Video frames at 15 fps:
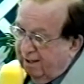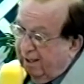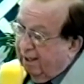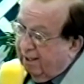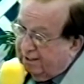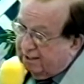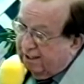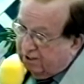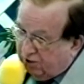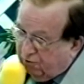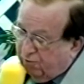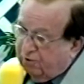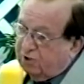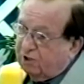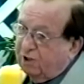unless it's
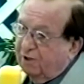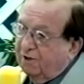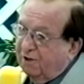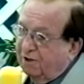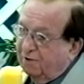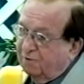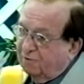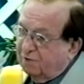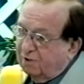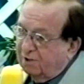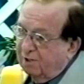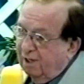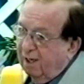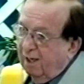Christian news,